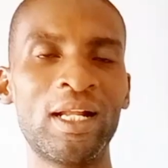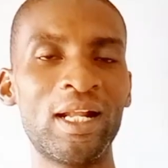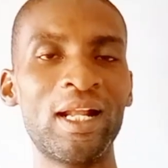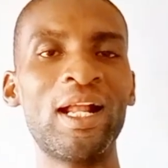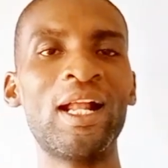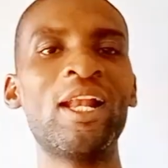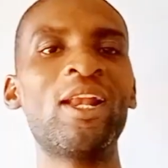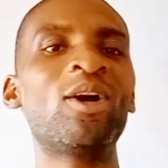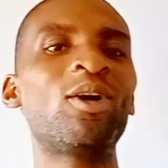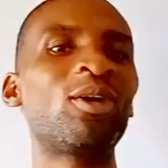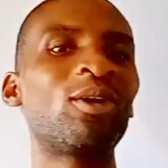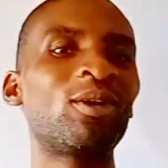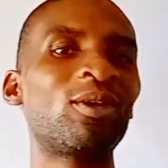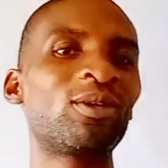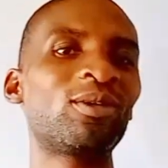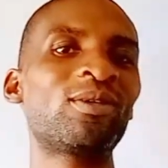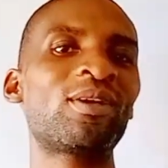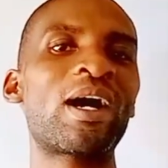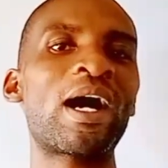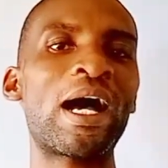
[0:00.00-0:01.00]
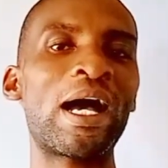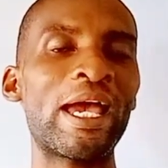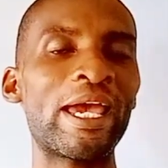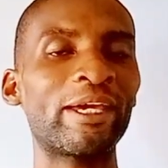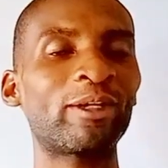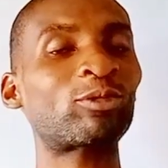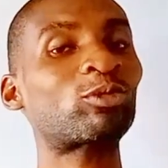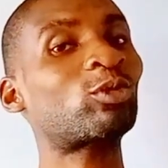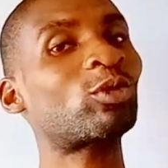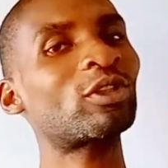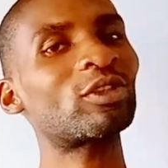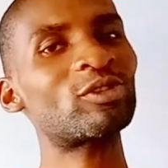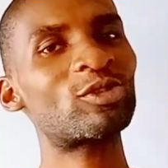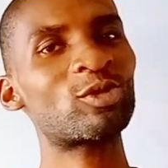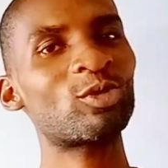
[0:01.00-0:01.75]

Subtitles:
Hello, I want